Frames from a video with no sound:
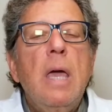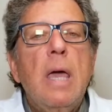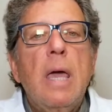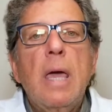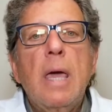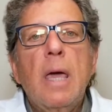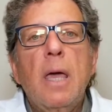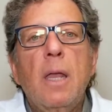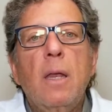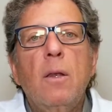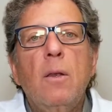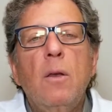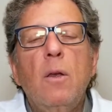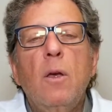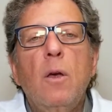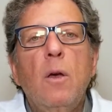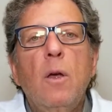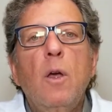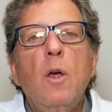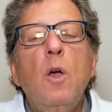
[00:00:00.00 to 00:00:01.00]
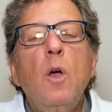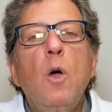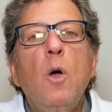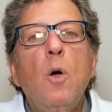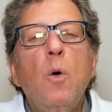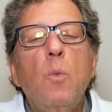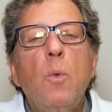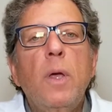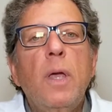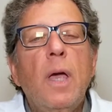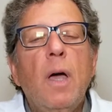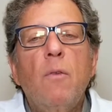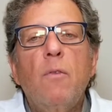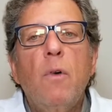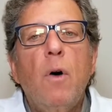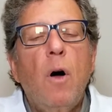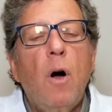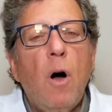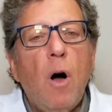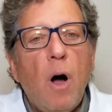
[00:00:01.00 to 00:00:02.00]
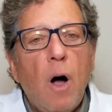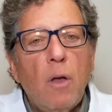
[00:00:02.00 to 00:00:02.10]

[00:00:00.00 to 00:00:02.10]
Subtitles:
and we have all